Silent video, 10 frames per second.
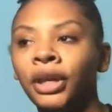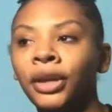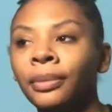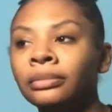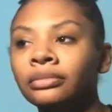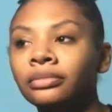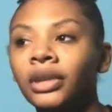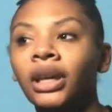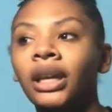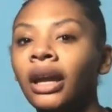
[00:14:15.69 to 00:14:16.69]
meme,
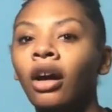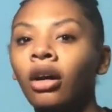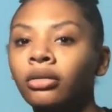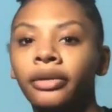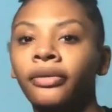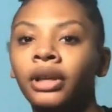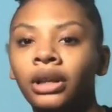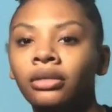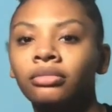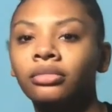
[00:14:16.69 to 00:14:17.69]
and they're all
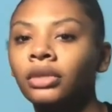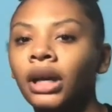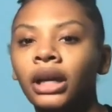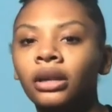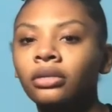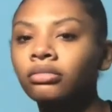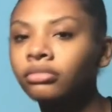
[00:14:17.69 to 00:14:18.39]
funny, like,